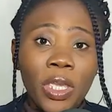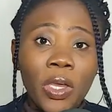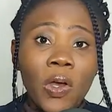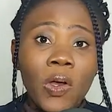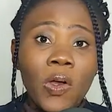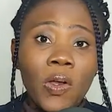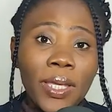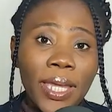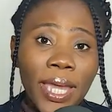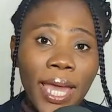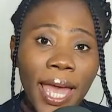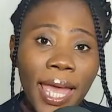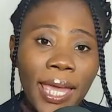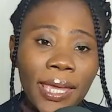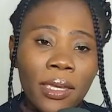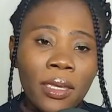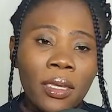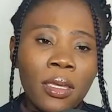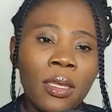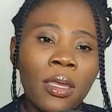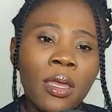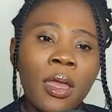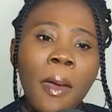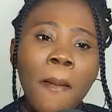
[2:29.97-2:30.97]

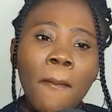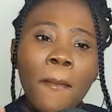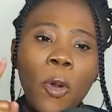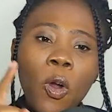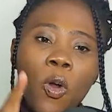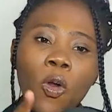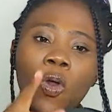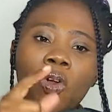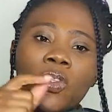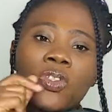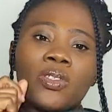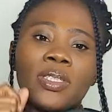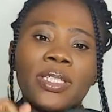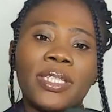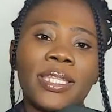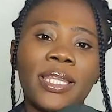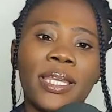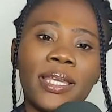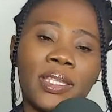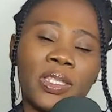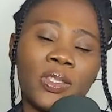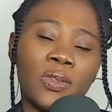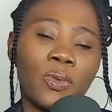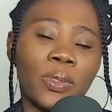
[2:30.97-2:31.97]
Okay? But we'll go to the
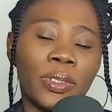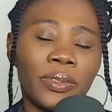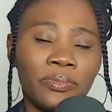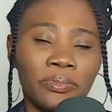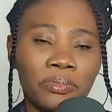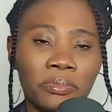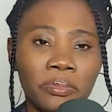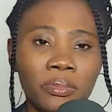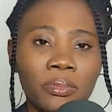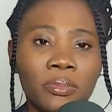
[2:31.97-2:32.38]
next one.